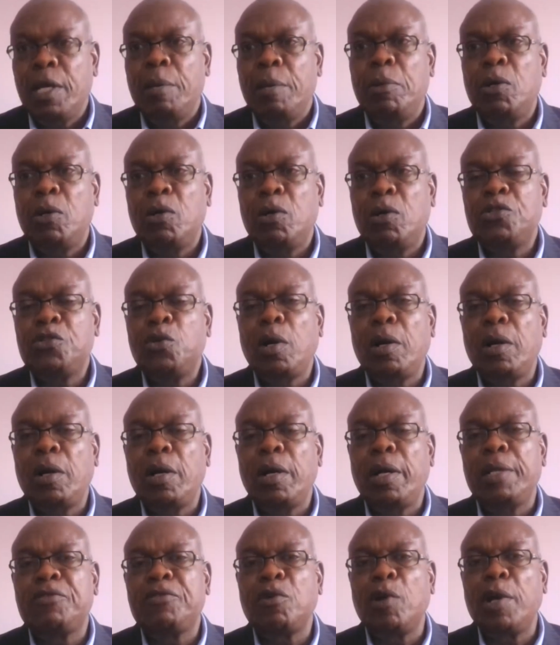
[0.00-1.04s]
because
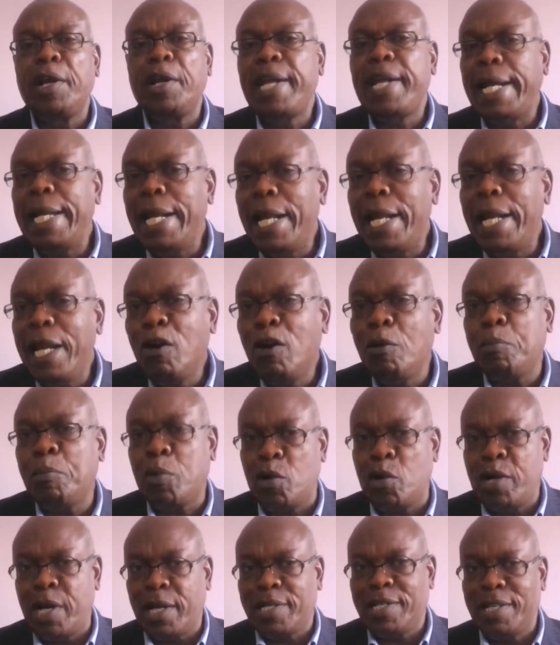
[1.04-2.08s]
it's already an illegal
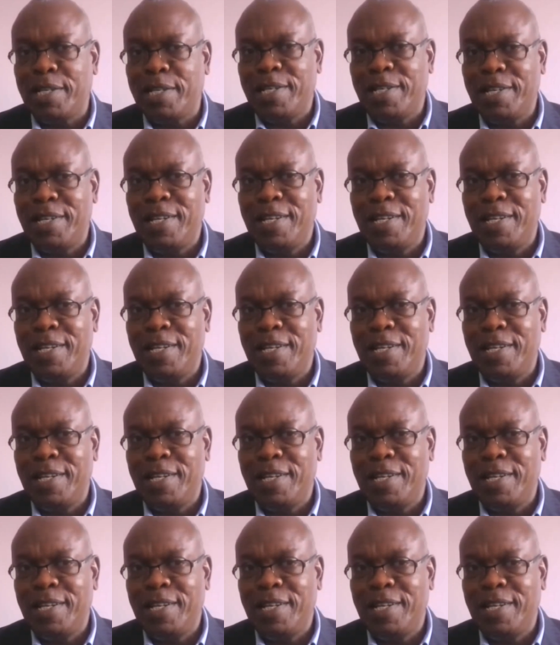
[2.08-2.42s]
product.